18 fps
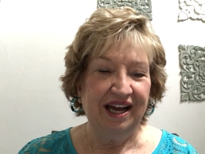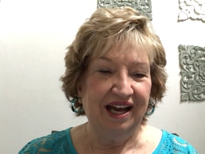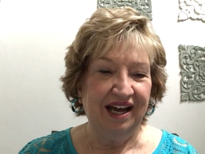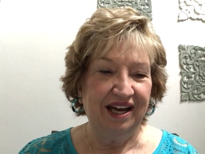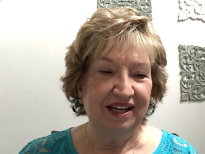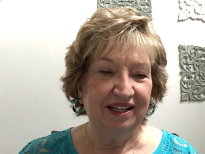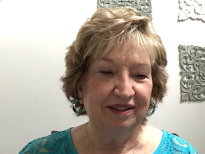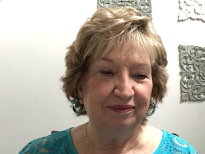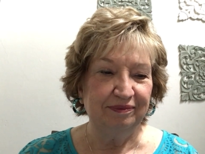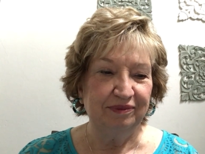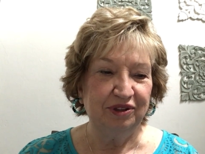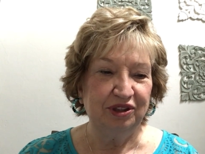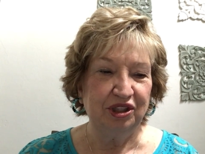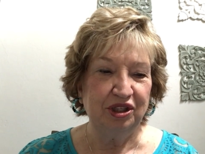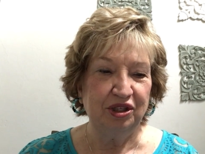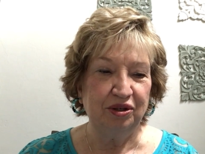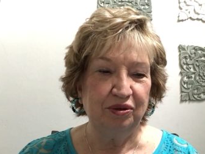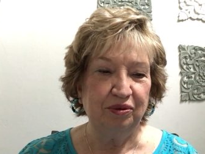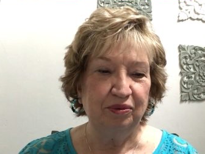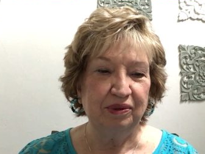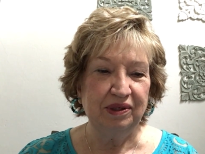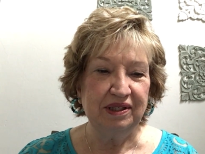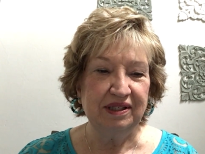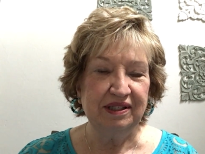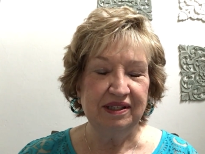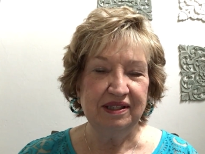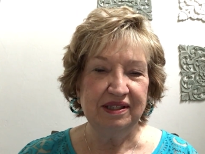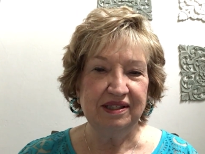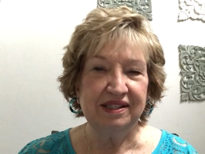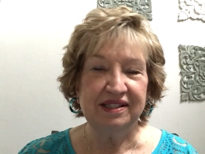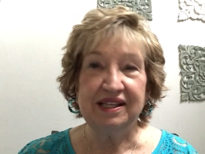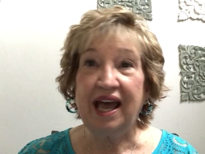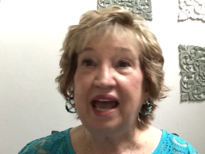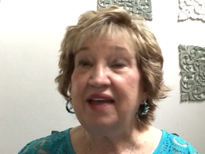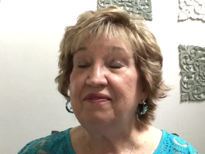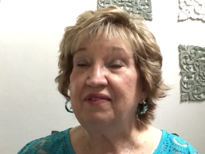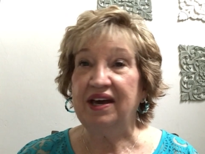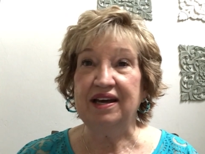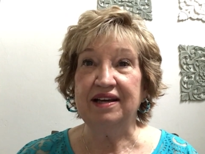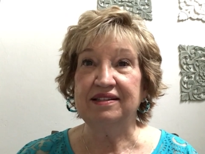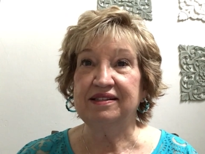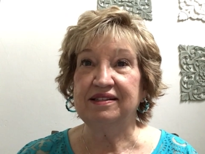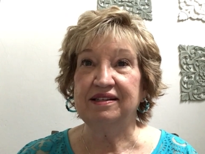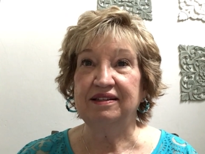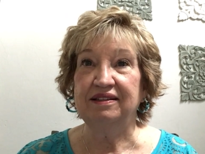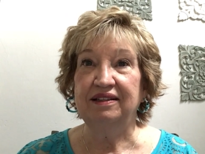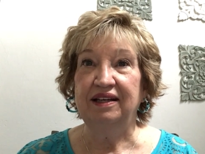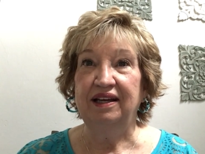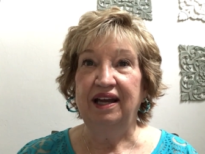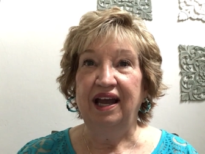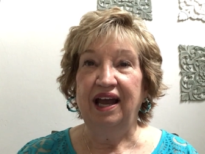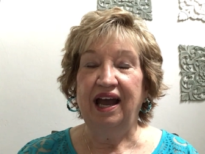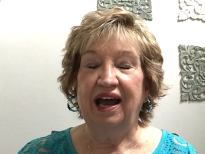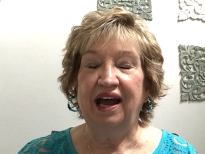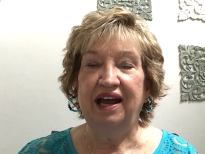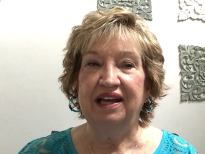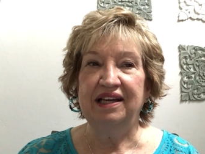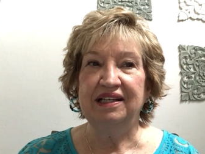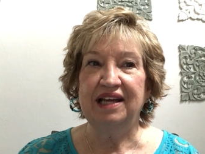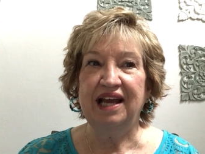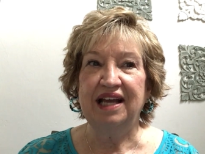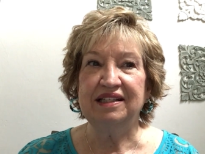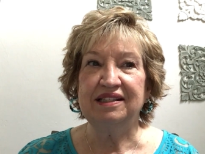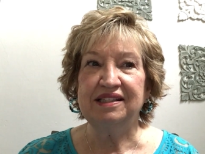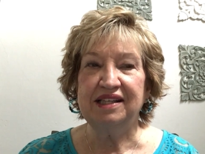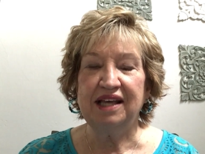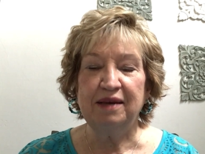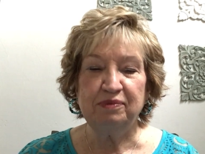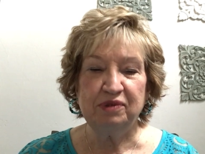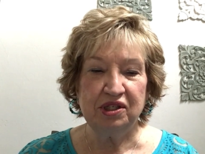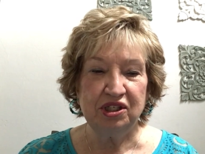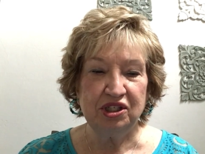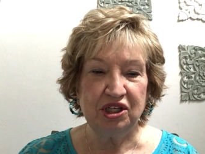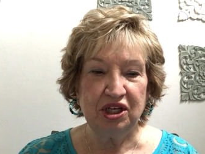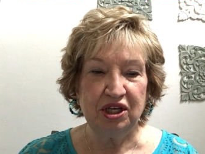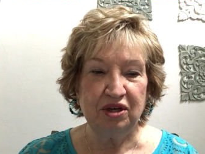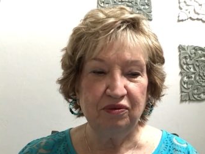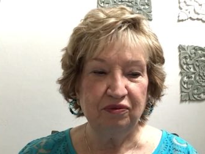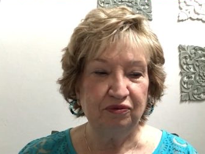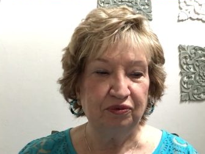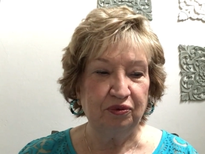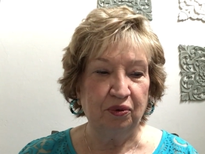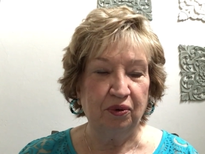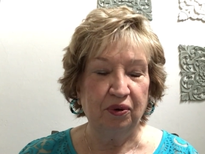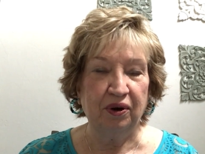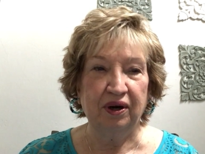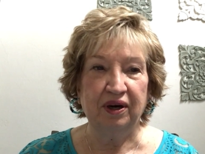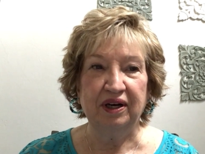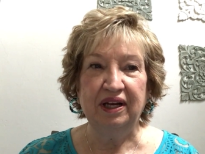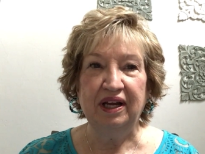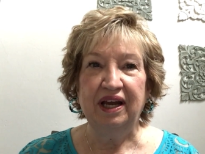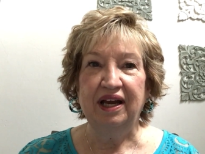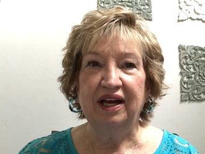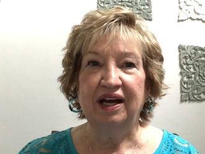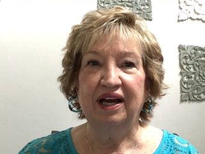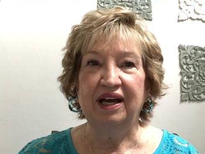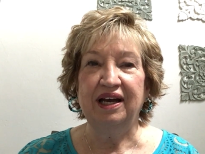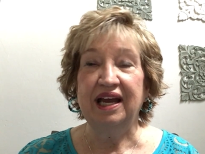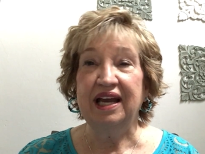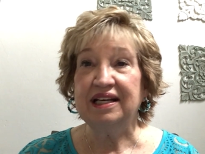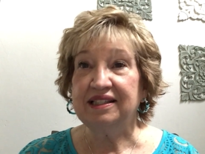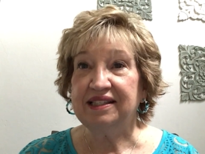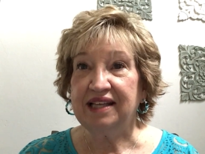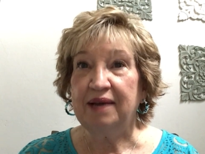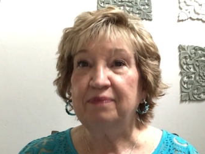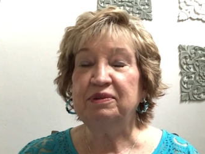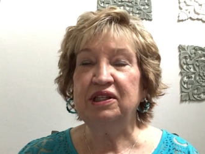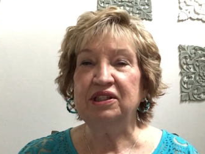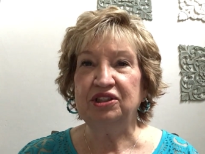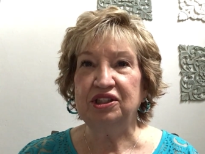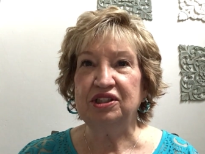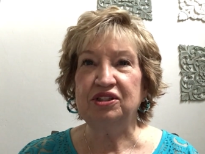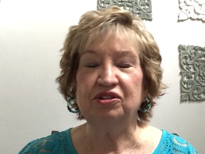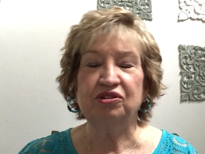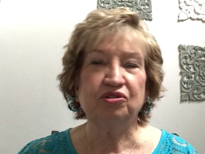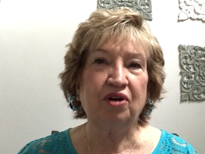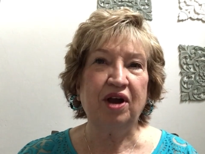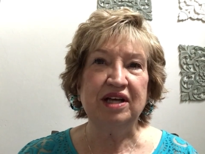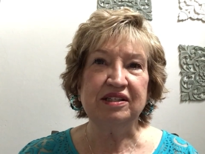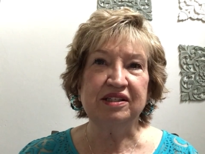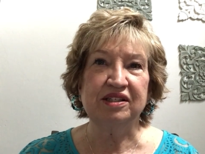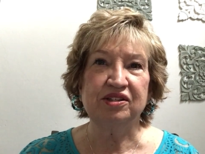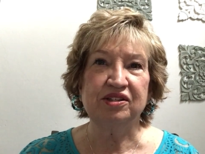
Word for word: uh, to save us and, and substitute for uh, accepting Jesus Christ